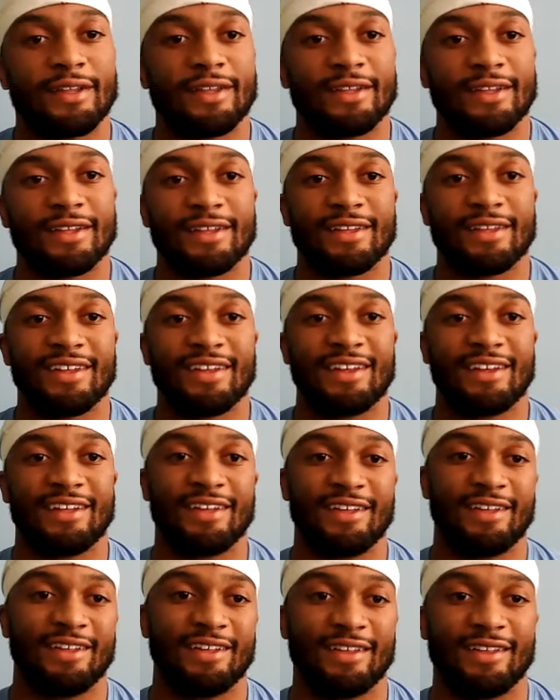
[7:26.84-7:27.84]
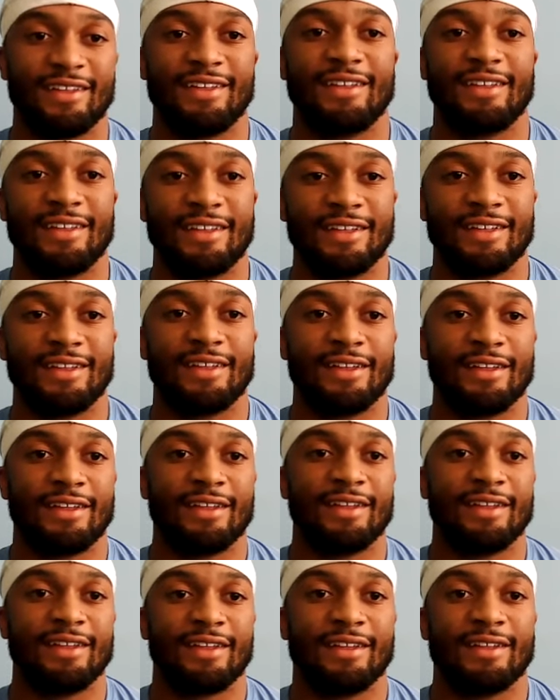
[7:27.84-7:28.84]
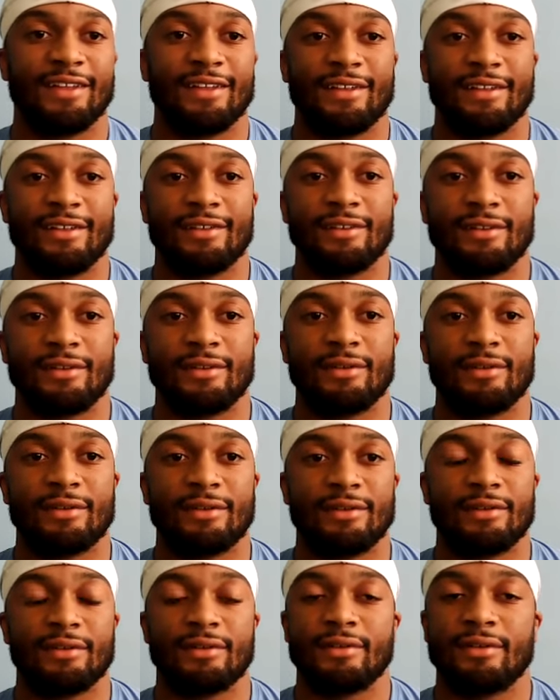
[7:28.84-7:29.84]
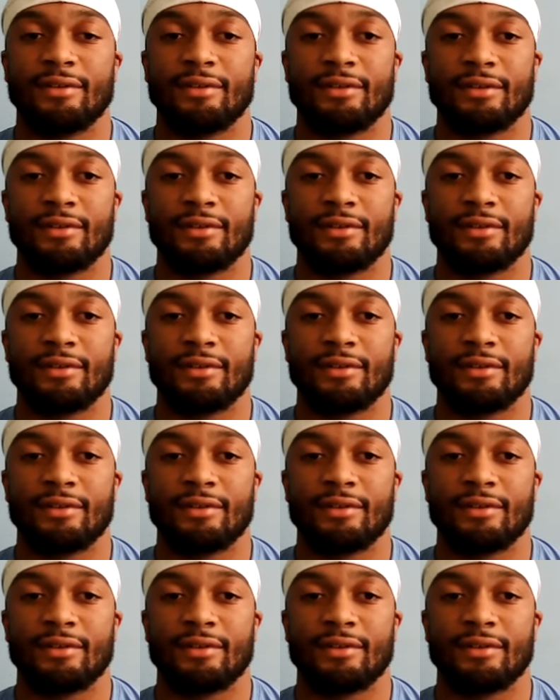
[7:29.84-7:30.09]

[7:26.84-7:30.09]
[no speech]